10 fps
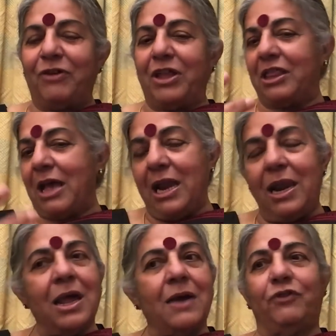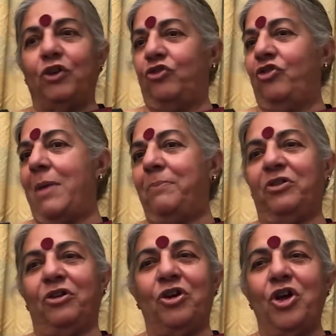I loved your
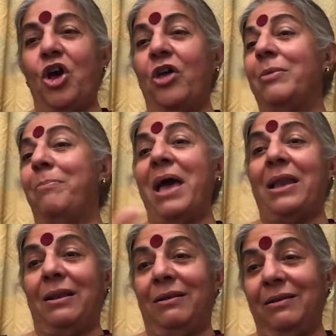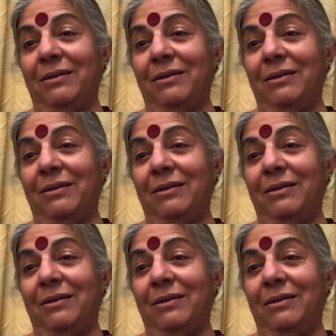chapter on the battle